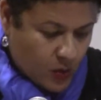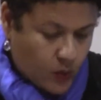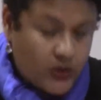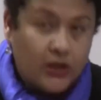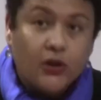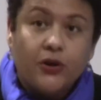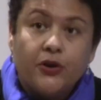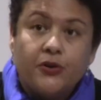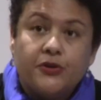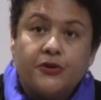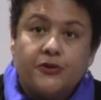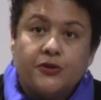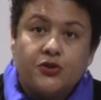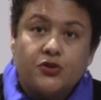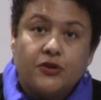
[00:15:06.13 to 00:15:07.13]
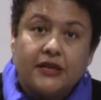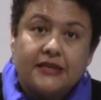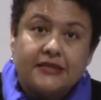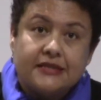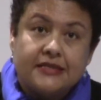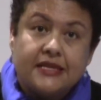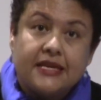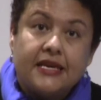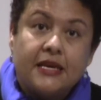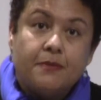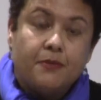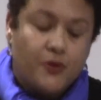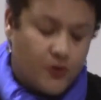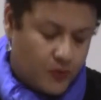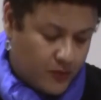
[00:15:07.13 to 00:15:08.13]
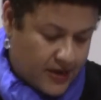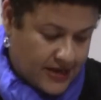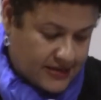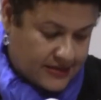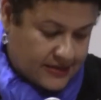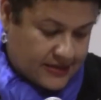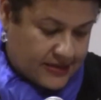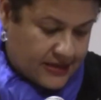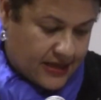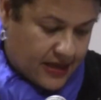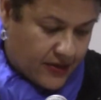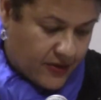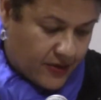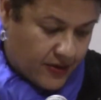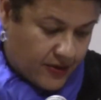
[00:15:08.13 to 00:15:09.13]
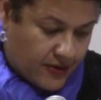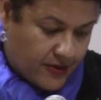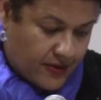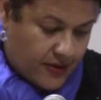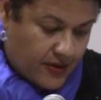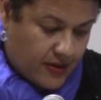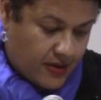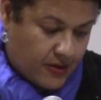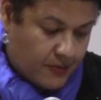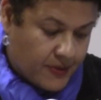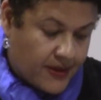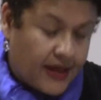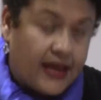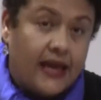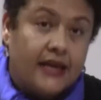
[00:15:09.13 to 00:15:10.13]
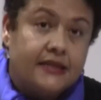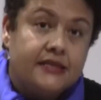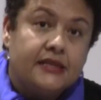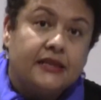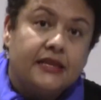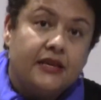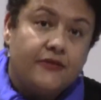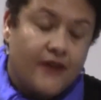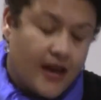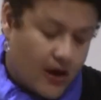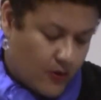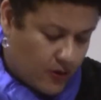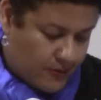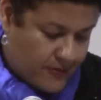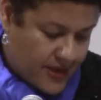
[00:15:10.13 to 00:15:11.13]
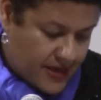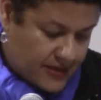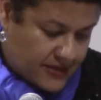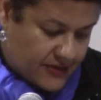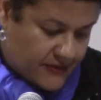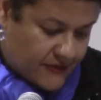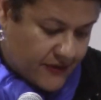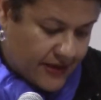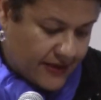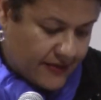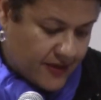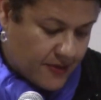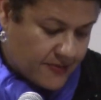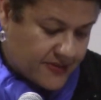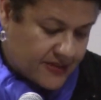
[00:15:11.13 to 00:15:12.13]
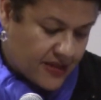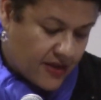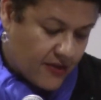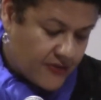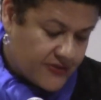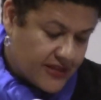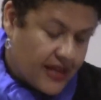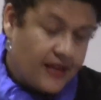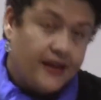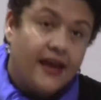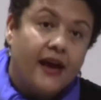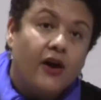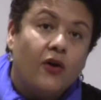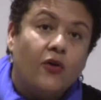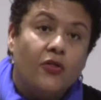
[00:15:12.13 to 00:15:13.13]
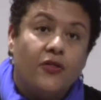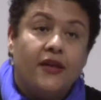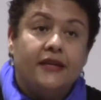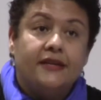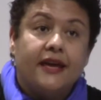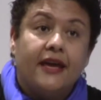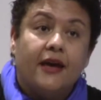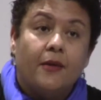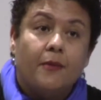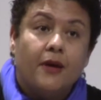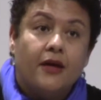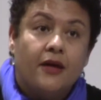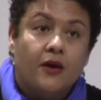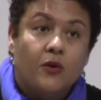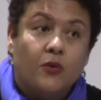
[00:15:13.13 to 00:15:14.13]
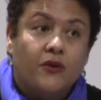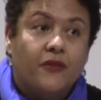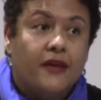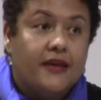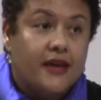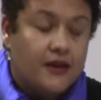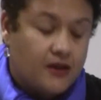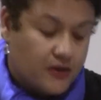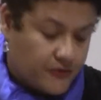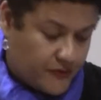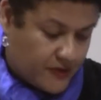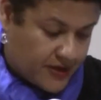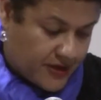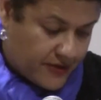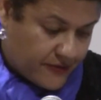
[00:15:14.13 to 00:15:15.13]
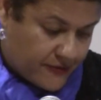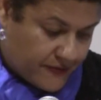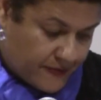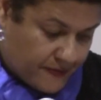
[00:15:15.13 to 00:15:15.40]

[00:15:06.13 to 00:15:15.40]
We learned the tricks to keep the race together. but had to leave our men to find themselves, and now they damn what they cannot forgive.